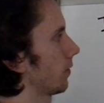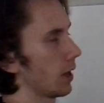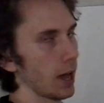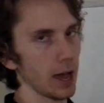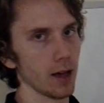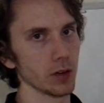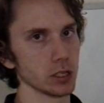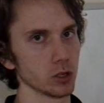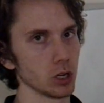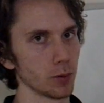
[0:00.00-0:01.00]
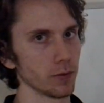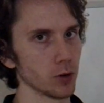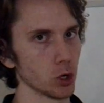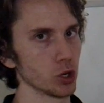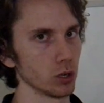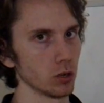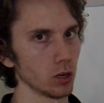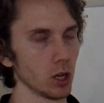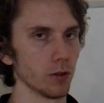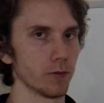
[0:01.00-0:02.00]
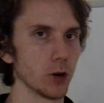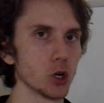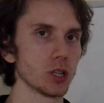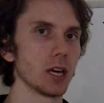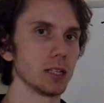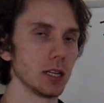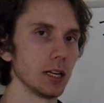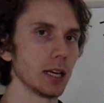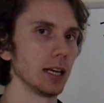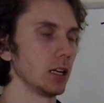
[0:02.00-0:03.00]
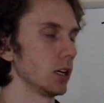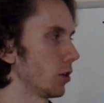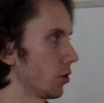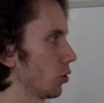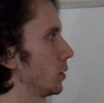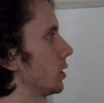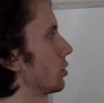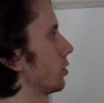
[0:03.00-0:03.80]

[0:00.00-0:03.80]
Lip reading: have as their dominant function the function that is indicated in the third position.